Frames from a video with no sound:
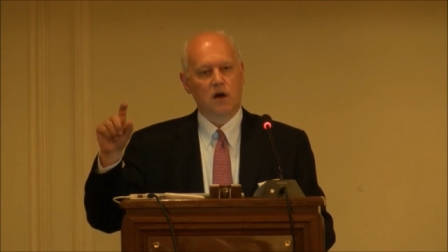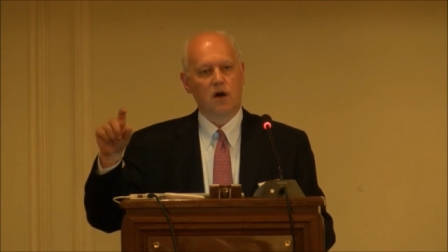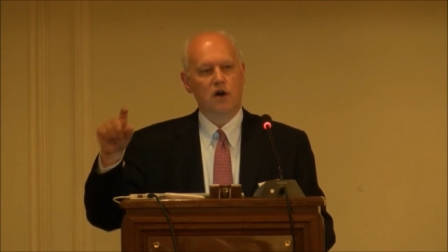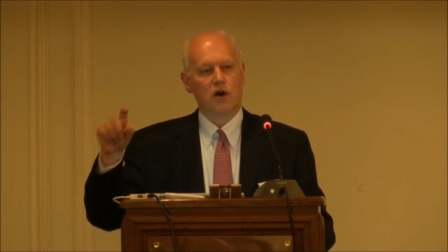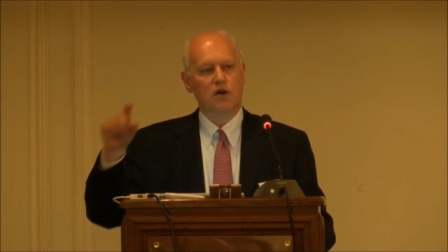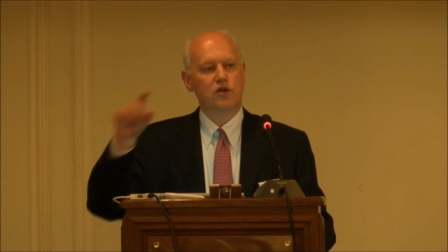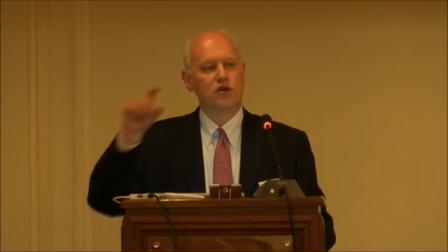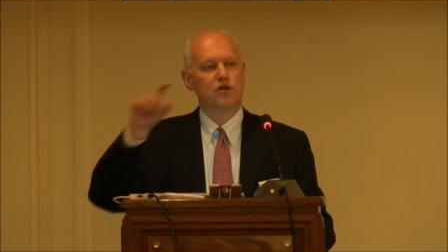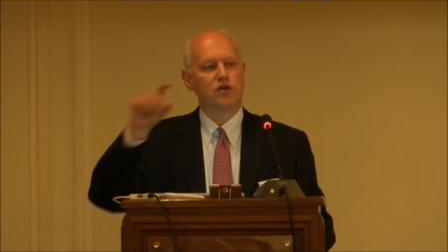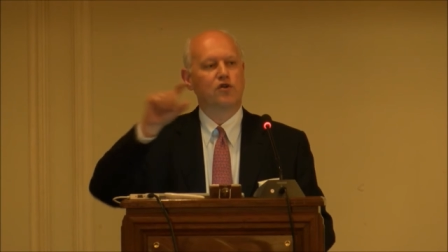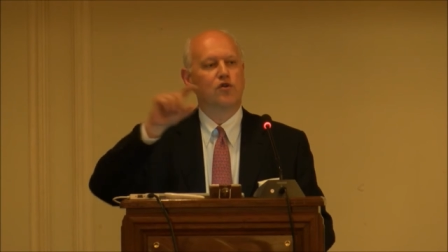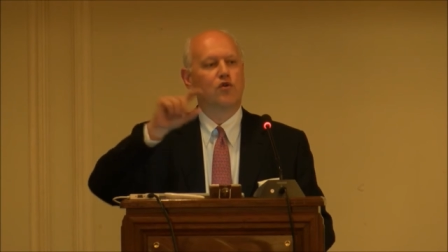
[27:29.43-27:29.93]

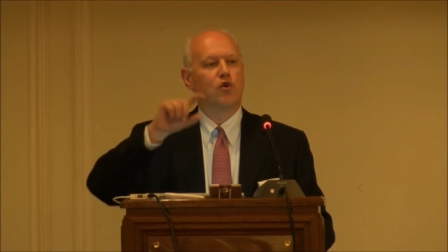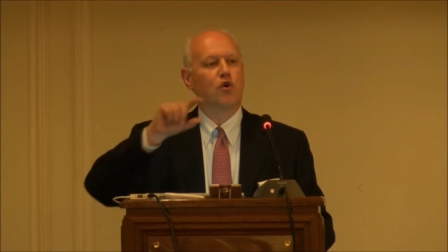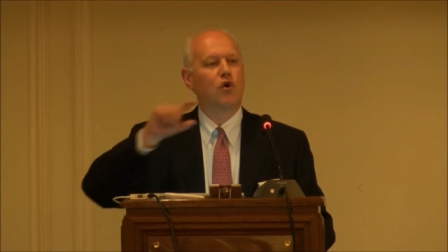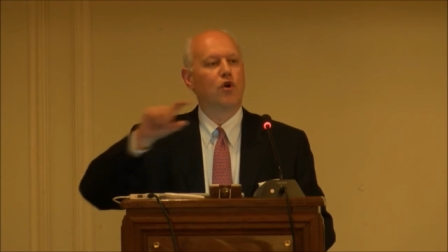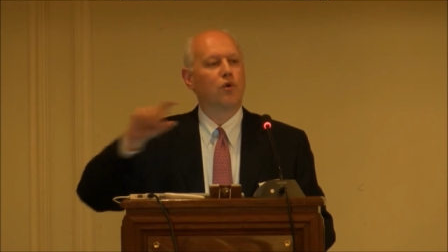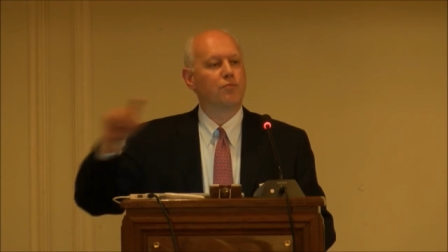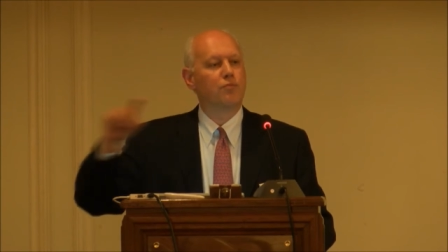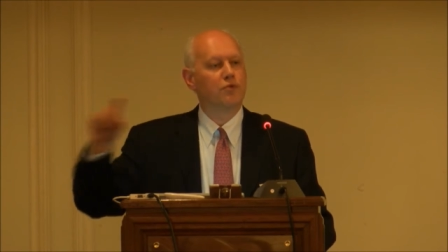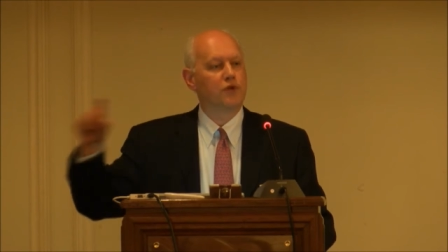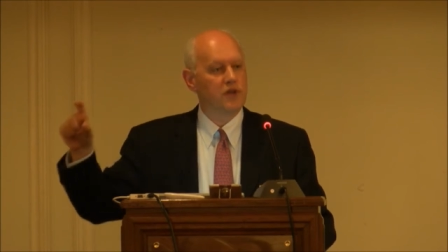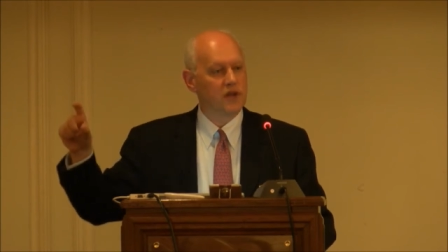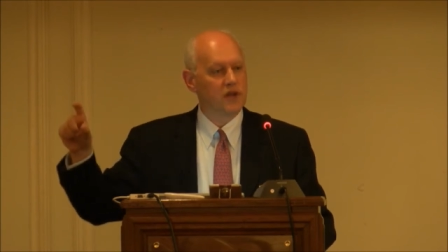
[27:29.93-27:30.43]
are the
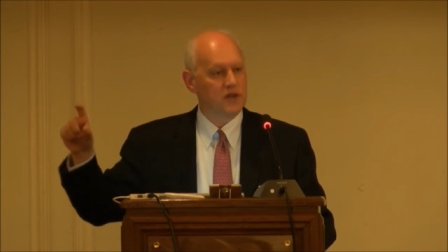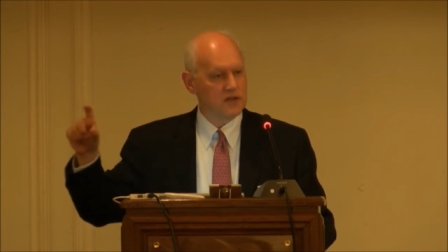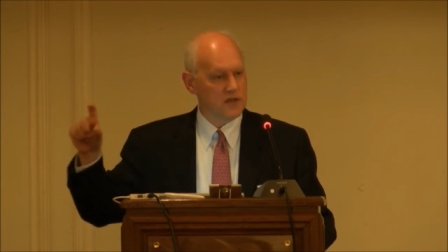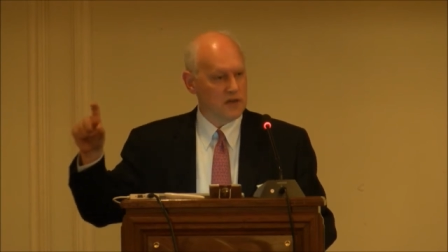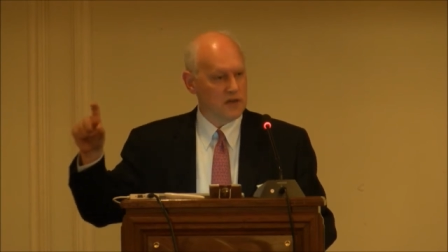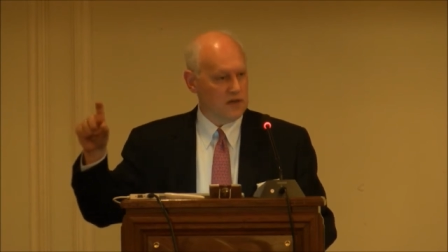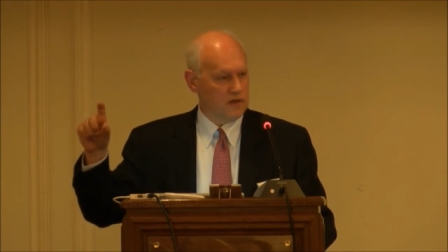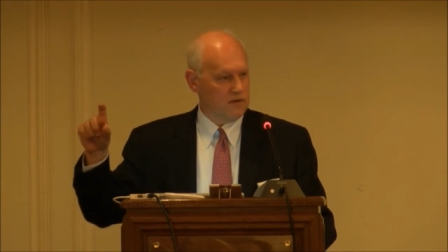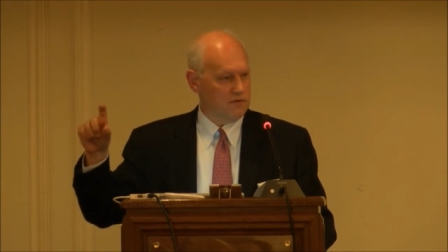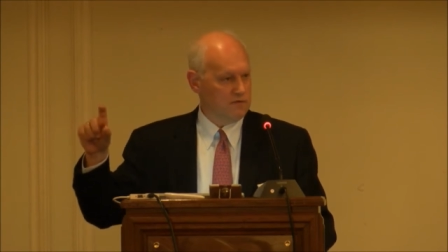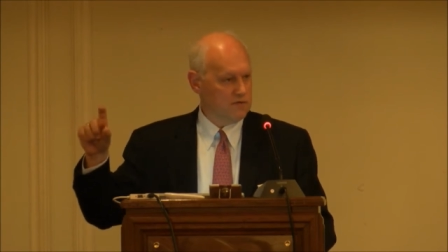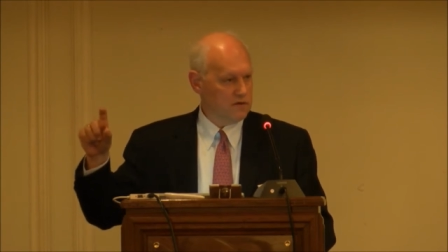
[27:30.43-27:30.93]
corporate
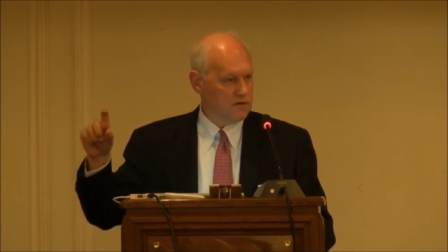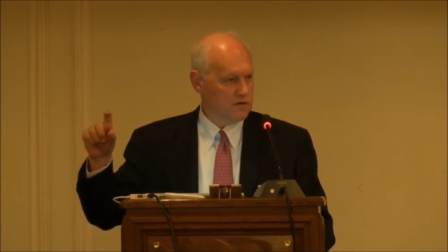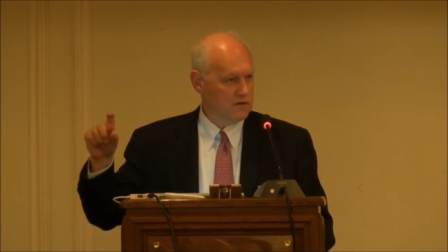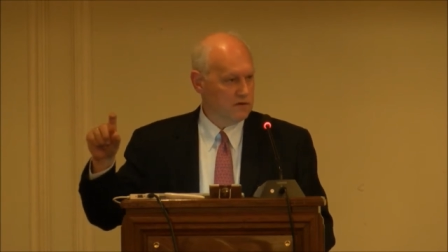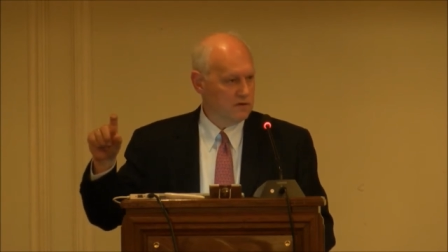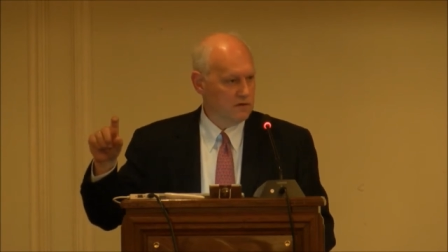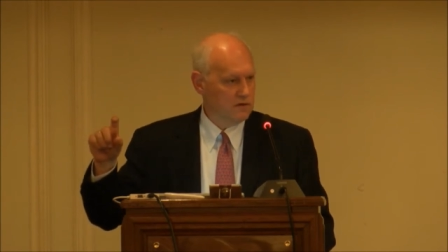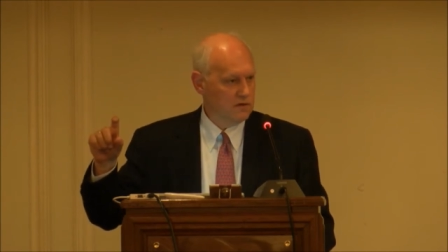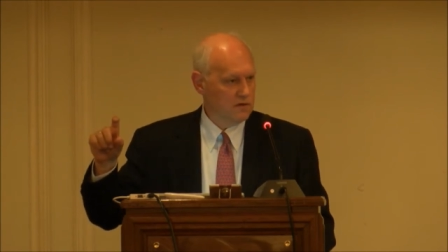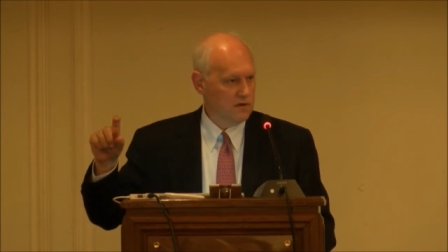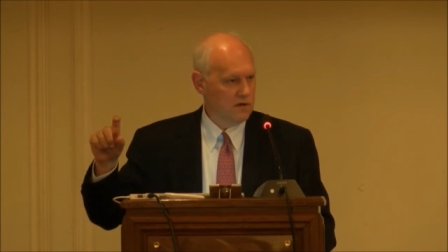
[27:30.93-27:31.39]
executives,